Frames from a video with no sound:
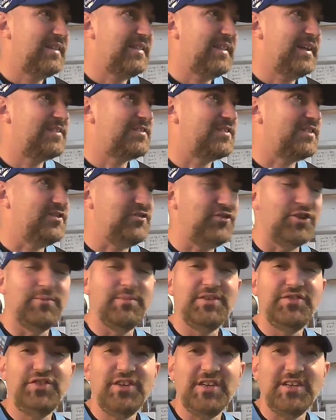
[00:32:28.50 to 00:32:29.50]
that's
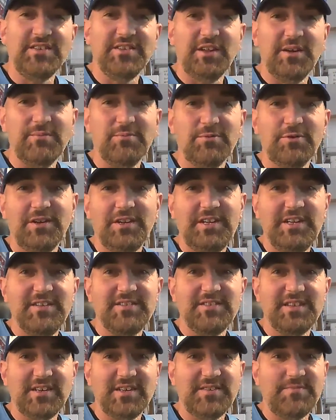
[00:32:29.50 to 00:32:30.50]
Jeremy Chinn's number, and
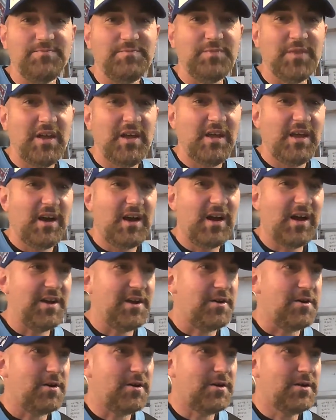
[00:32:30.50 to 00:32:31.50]
he's on
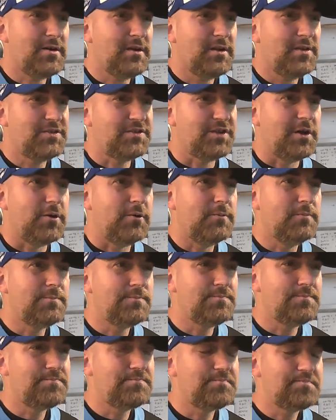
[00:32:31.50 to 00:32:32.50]
IR. So
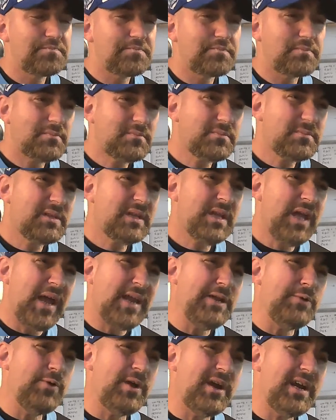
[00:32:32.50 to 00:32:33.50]

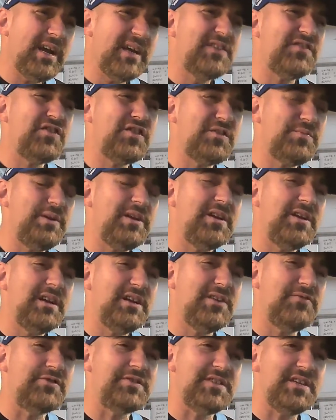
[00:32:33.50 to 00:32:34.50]
anyway, it's just been an
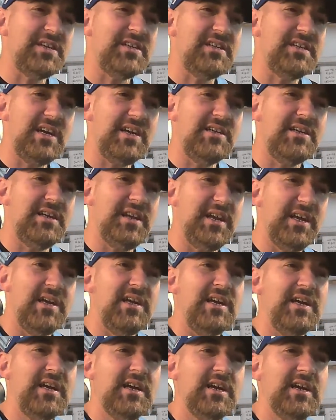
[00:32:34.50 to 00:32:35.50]
interesting day
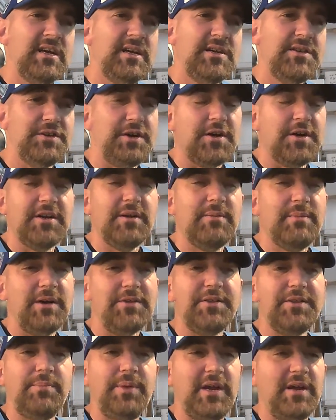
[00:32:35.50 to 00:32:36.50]
today, talking
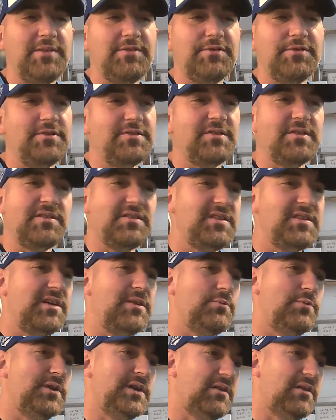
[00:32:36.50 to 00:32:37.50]
about the Panthers and
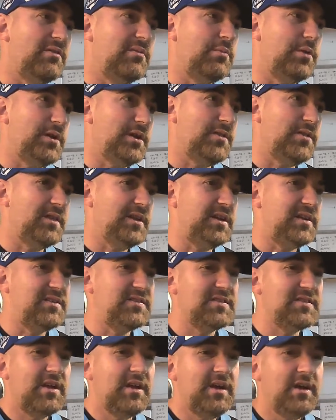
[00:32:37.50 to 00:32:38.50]
seeing what everybody
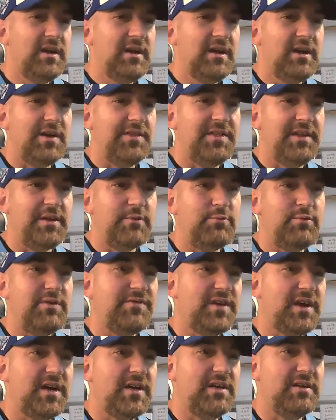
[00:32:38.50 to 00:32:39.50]
thinks. I think
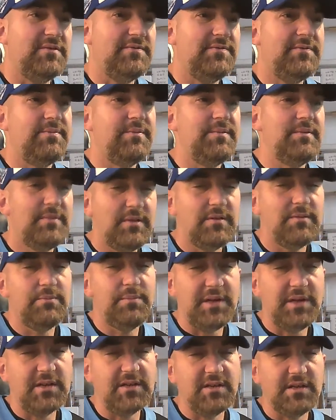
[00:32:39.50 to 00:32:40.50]
we've kind of
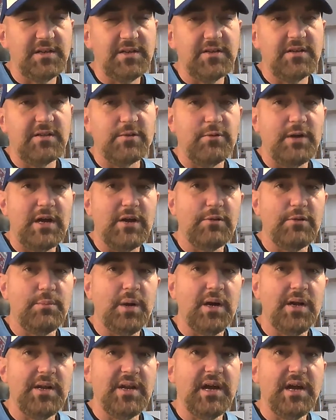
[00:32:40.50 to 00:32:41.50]
beaten it into the ground
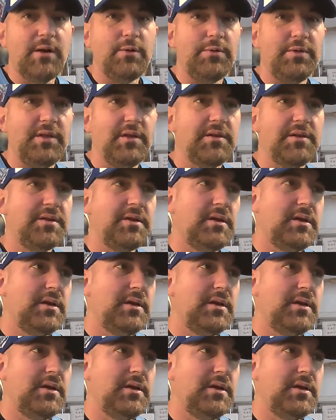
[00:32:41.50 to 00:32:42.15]
by now that